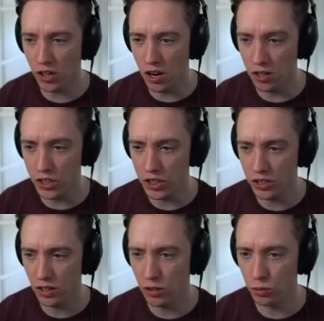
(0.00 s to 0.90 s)
Lodge?
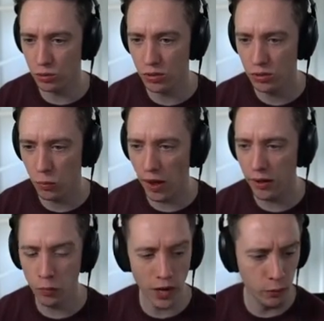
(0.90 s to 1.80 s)
Oh. Why
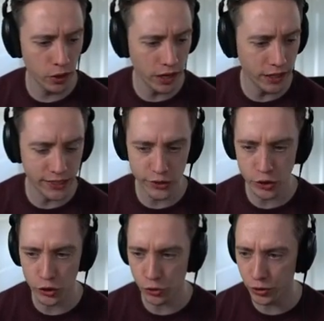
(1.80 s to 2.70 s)
why would I need this
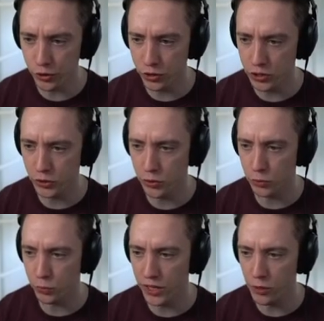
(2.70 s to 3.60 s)
tutorial to
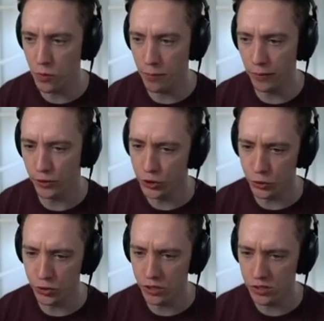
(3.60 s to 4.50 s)
ready weapon and
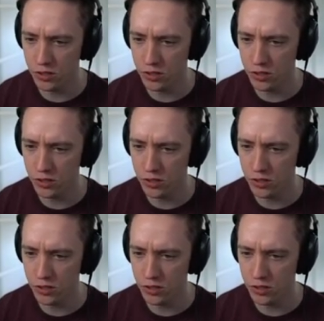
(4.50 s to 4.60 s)
shoot?